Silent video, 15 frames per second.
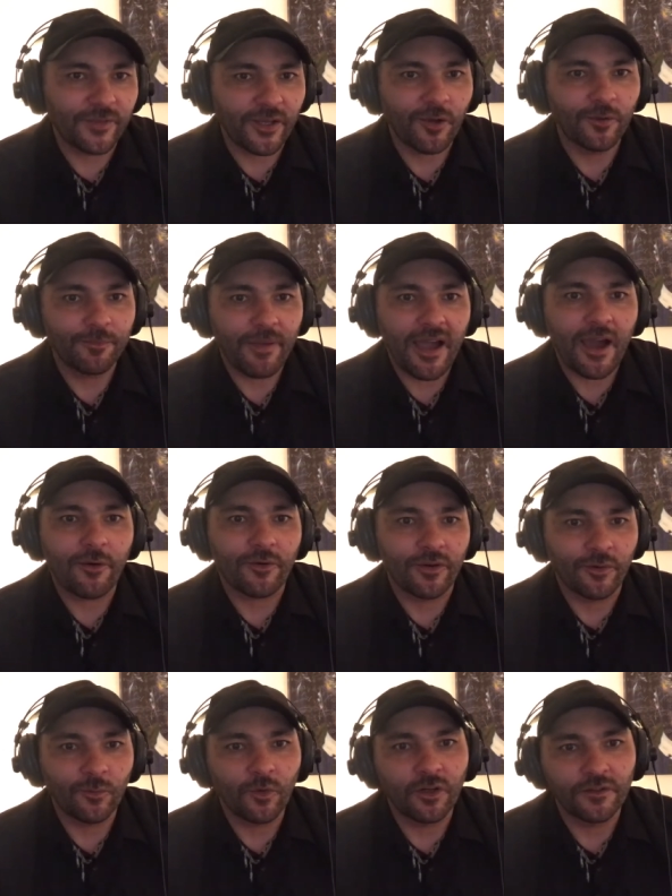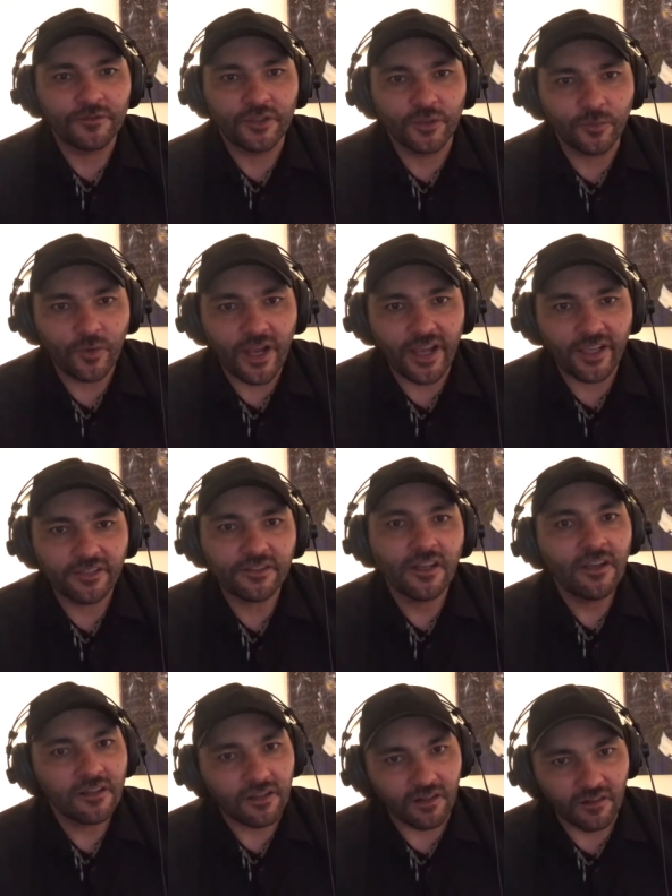we hold power in one of two ways,
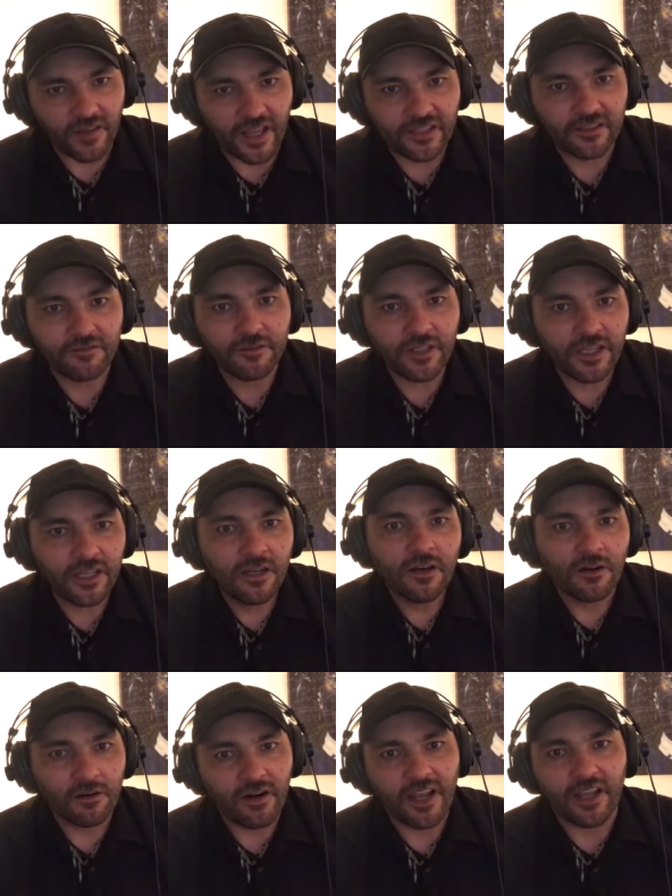collectively or